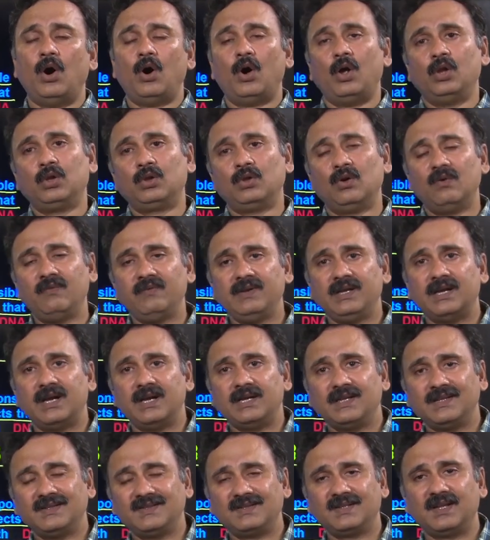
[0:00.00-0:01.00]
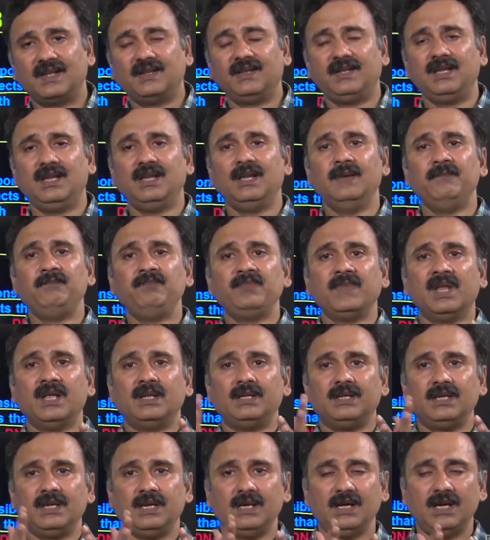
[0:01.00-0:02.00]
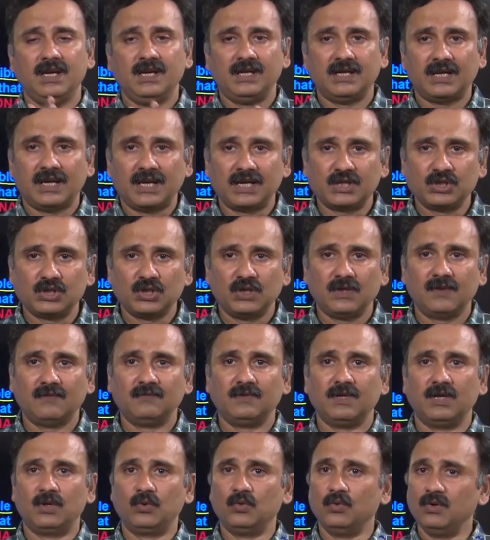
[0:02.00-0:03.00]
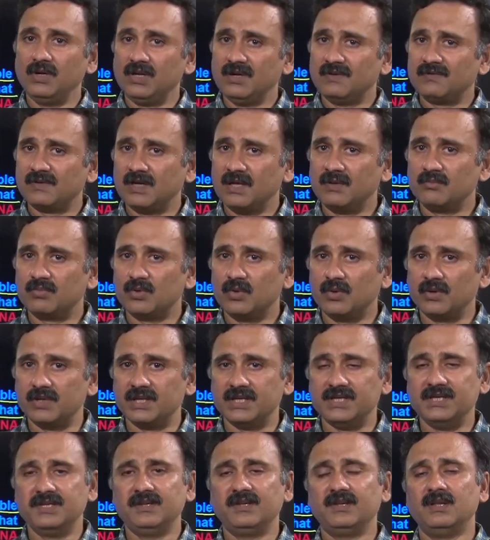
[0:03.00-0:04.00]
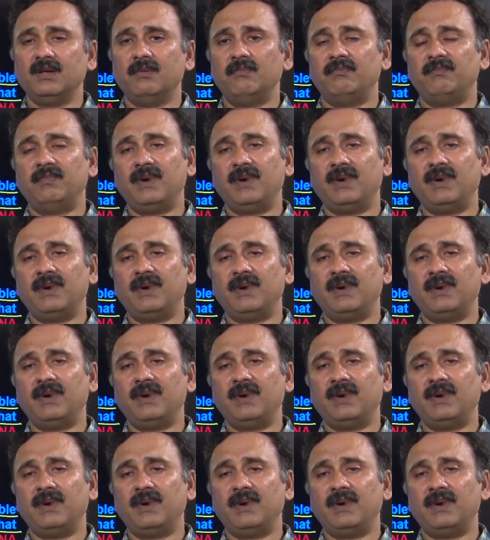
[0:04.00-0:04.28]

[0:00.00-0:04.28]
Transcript: Although we are discussing the interaction of the two different proteins,